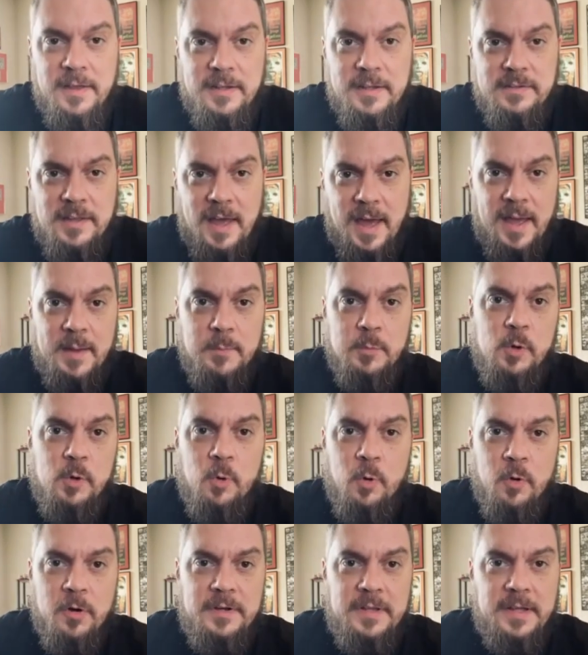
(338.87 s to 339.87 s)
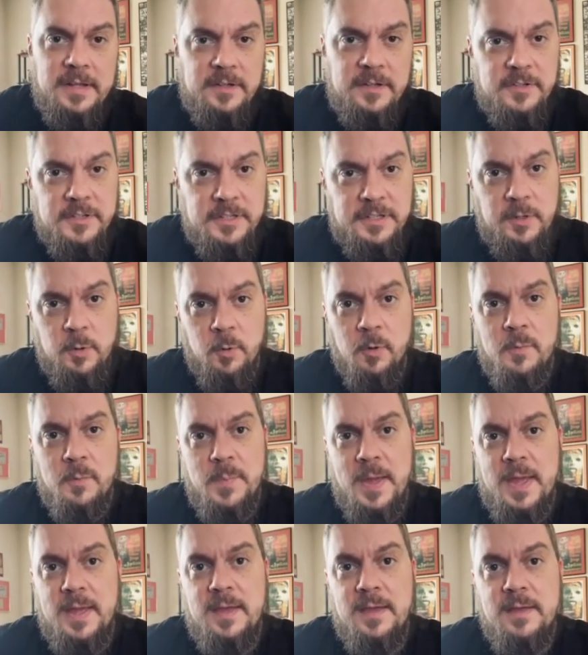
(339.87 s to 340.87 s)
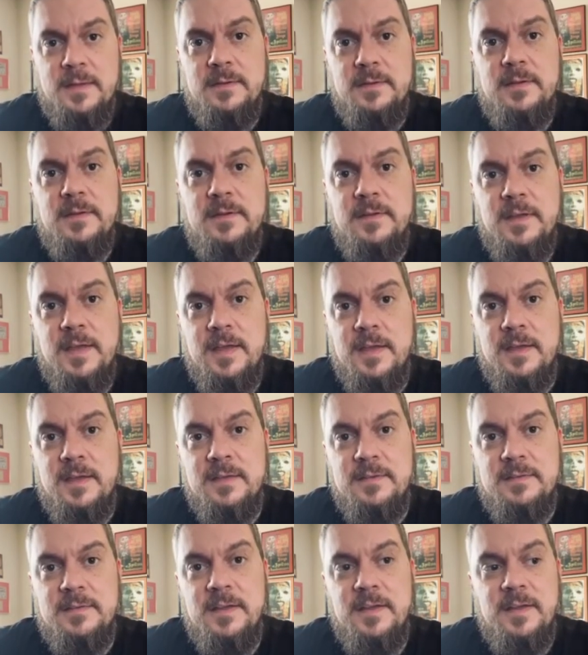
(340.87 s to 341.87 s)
time coordinated to your band. And